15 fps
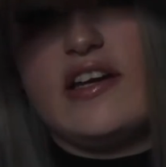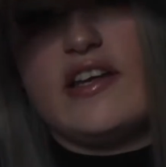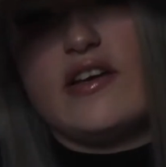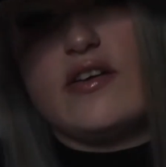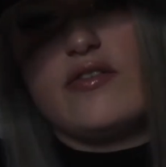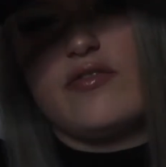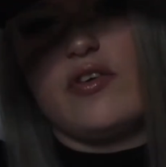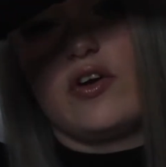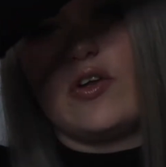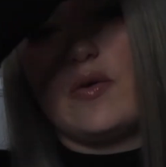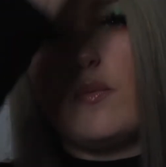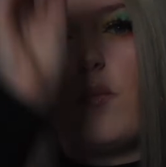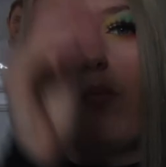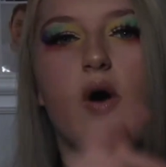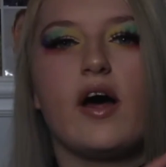Hill
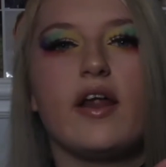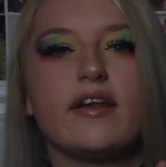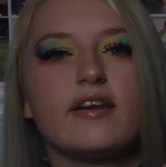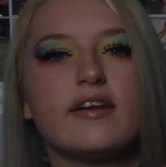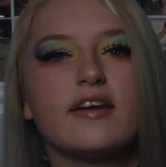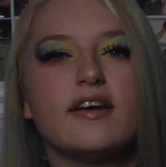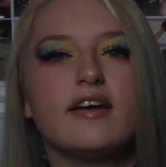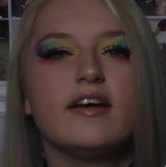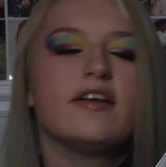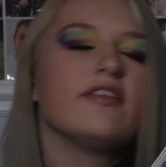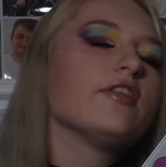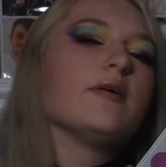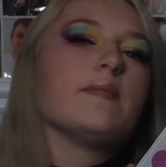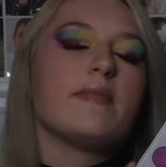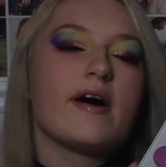Volume 1
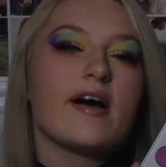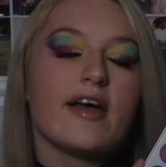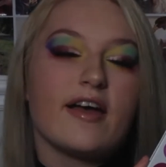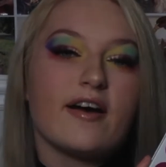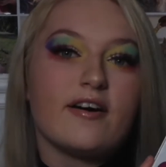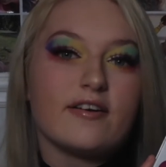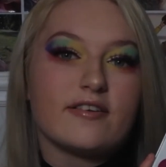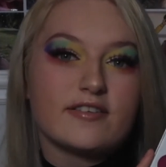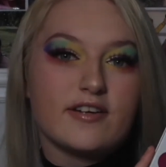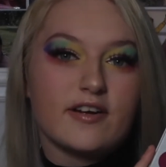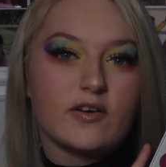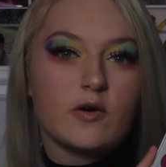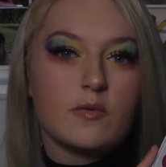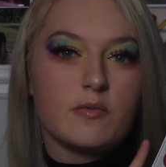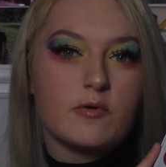that my aunt and
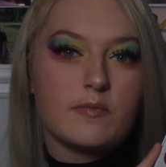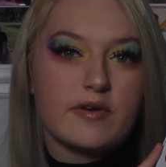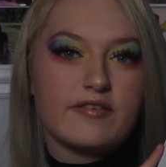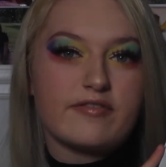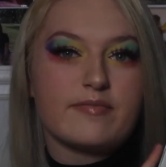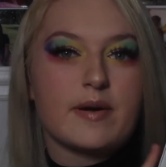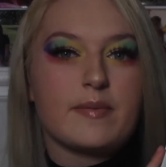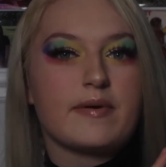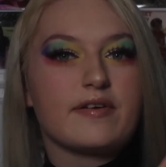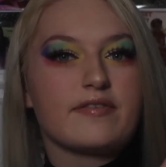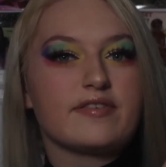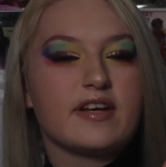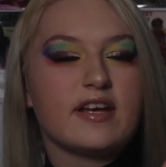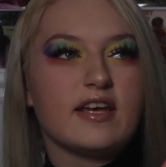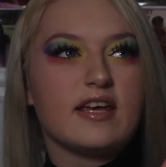uncle bought me for my
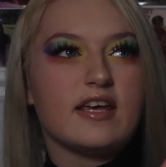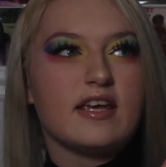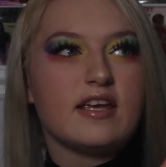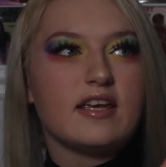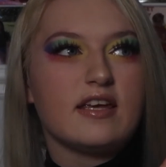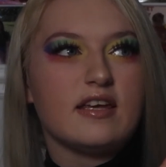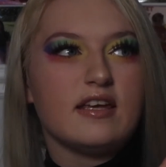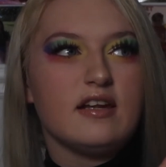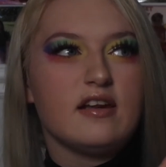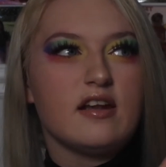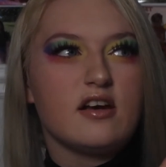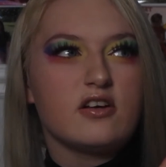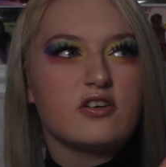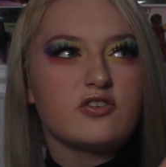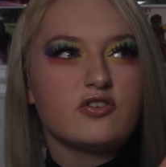birthday
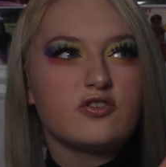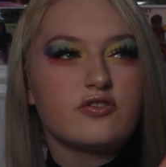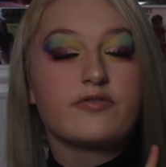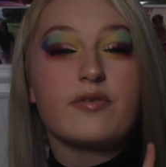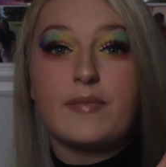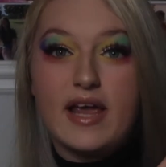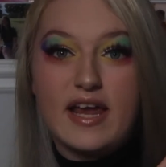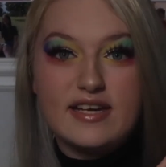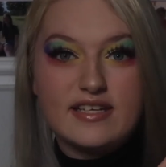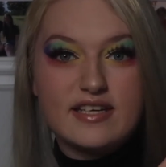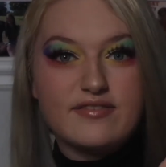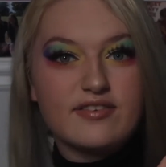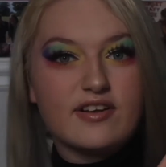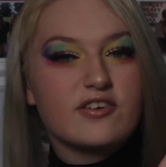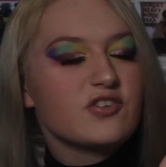for my
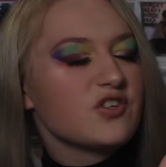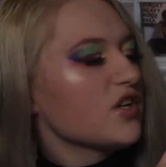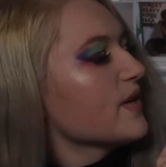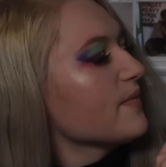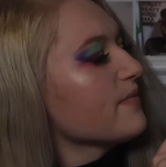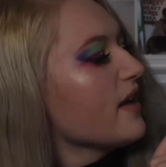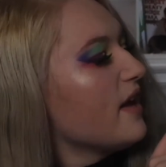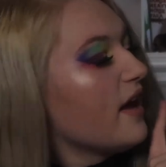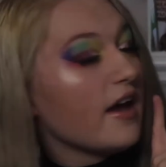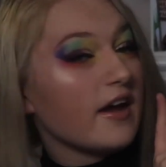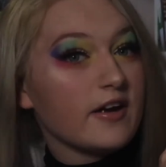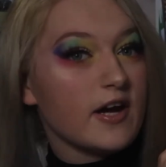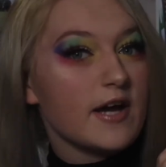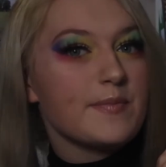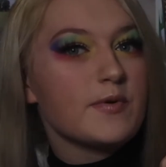18th last year,
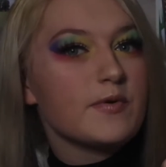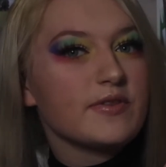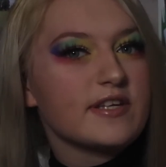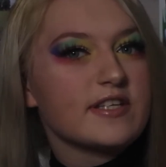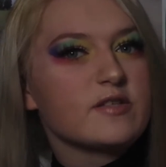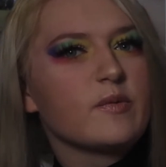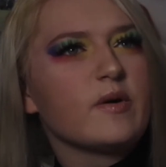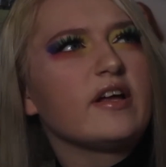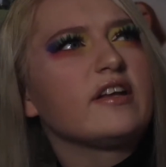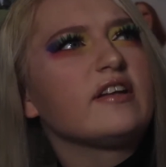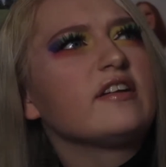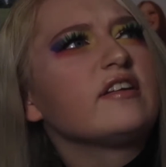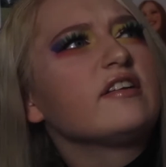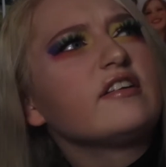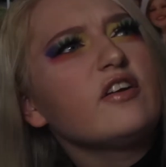and I bought this
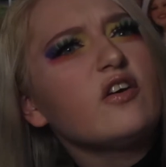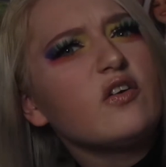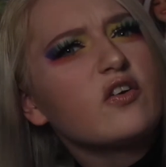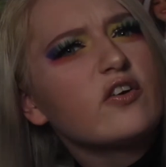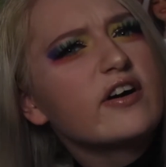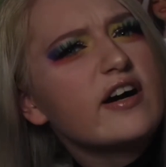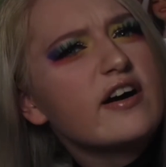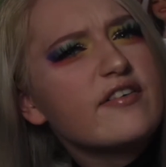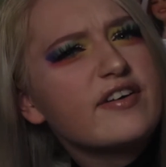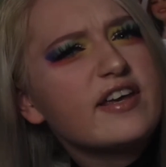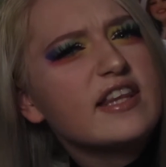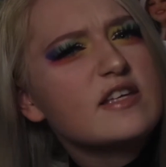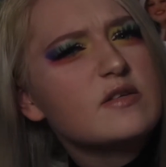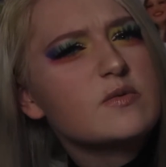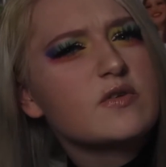one not long after. I
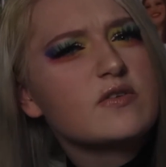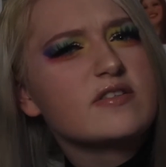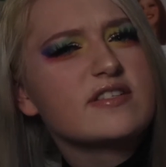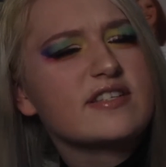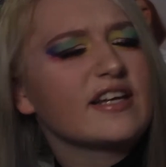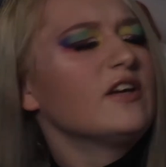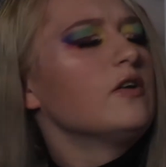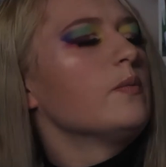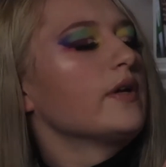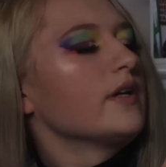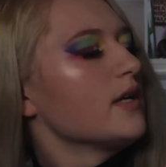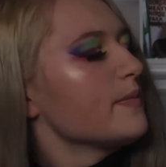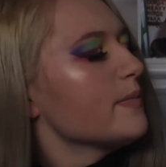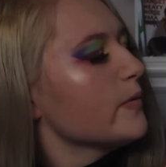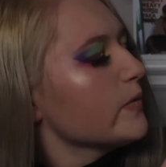think this was on sale when
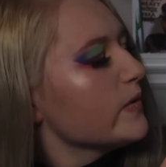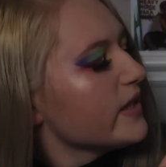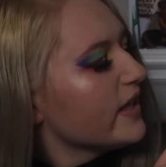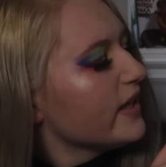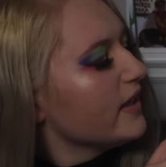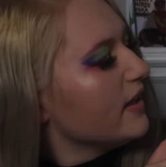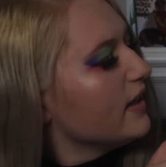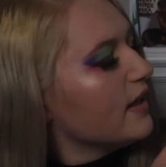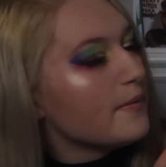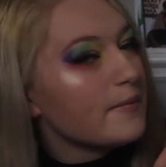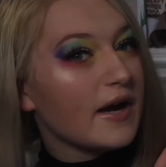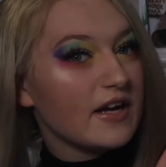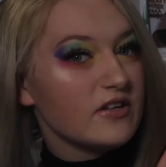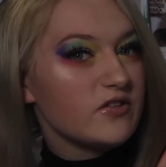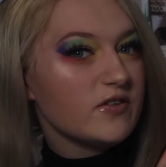I bought it,
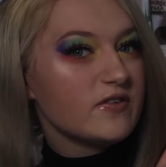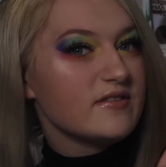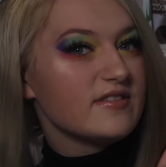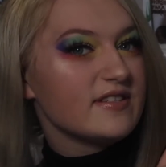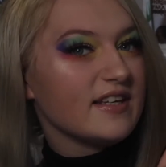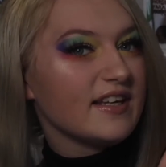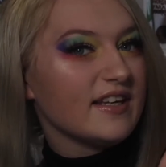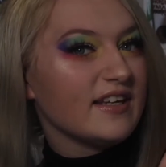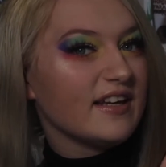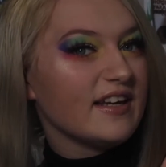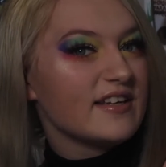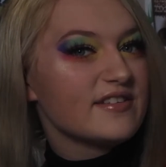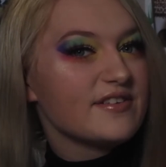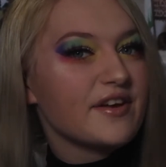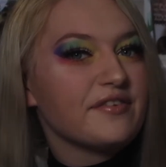but as you can see
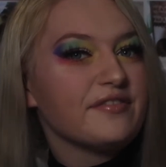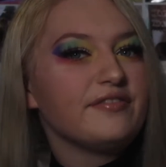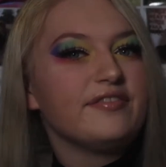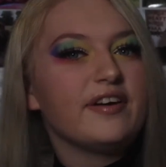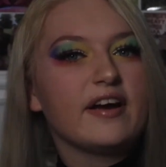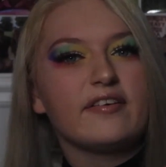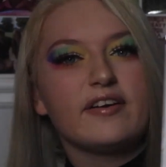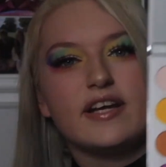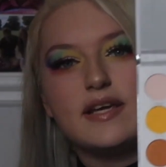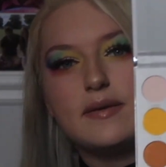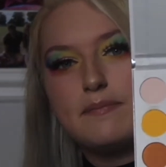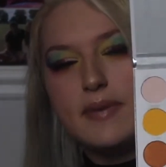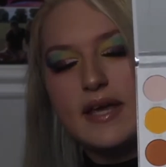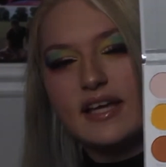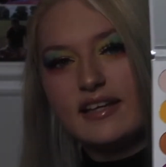it's a
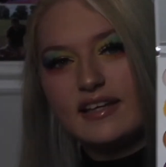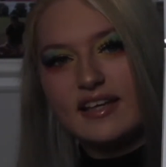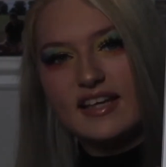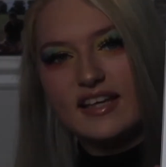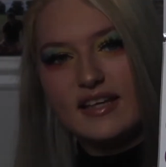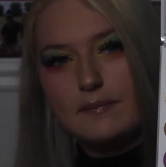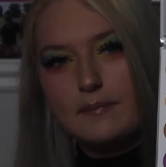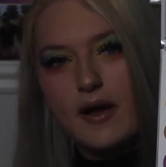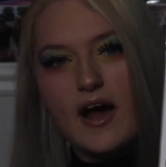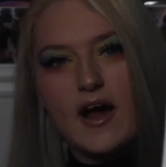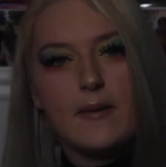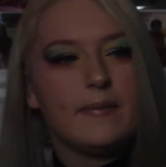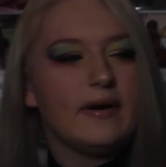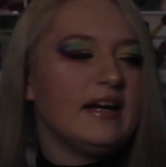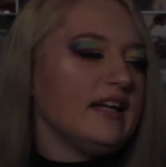very pinky
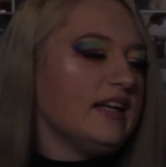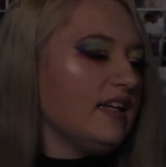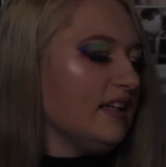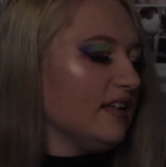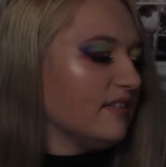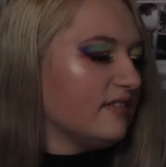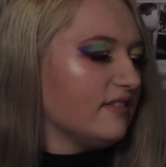purpley,